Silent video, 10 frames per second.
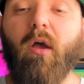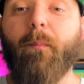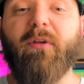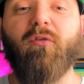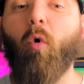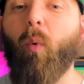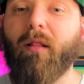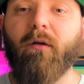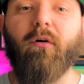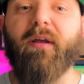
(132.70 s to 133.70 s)
But it's all
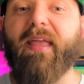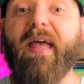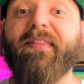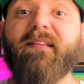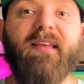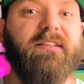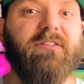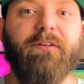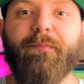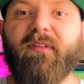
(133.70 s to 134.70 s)
well and good getting the
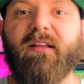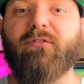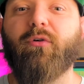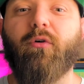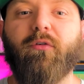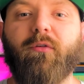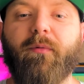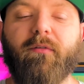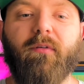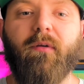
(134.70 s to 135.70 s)
attention of potential
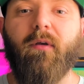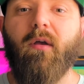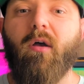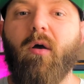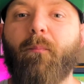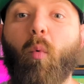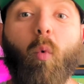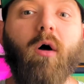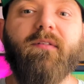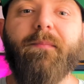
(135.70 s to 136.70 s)
customers, but
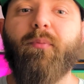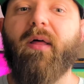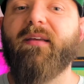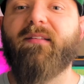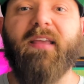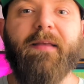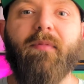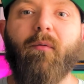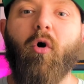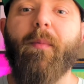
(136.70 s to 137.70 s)
what's in place to keep
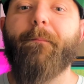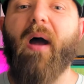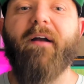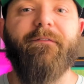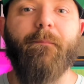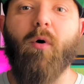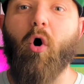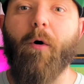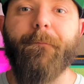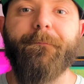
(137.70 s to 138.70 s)
them coming back for
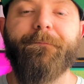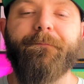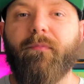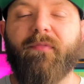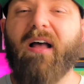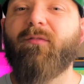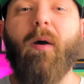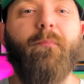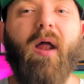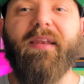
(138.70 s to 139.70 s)
more? That's
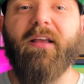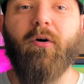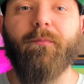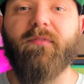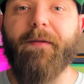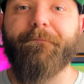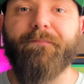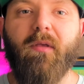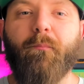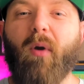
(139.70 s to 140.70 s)
where branding comes in.
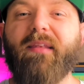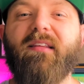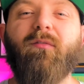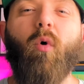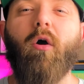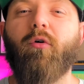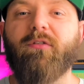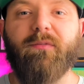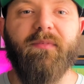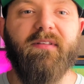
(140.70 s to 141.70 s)
Branding is what
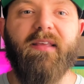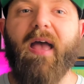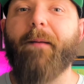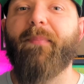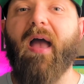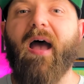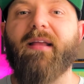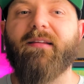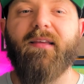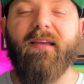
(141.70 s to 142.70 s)
customers get
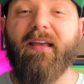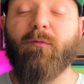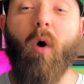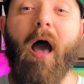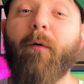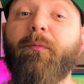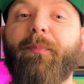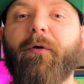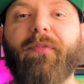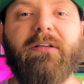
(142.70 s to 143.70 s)
behind. It's what helps
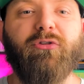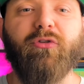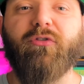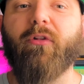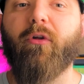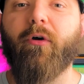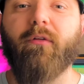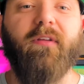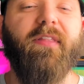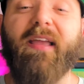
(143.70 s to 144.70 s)
build that trust and
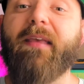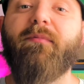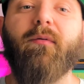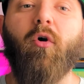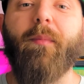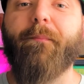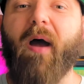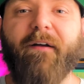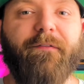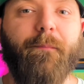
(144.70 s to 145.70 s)
loyalty that keeps them coming
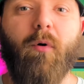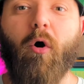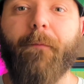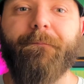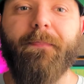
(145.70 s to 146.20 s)
back for more.